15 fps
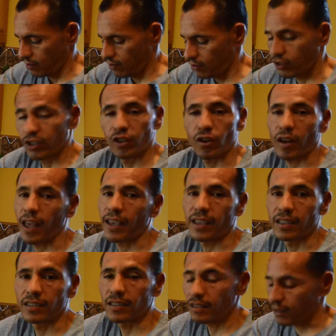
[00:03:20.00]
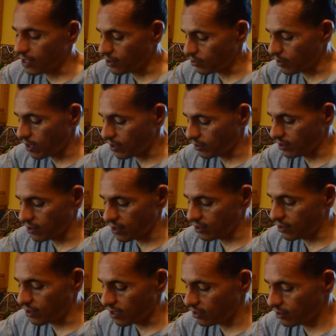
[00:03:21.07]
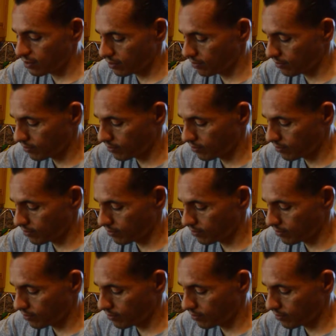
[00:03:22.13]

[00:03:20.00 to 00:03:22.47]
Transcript: to your likings. That's what I just suggest.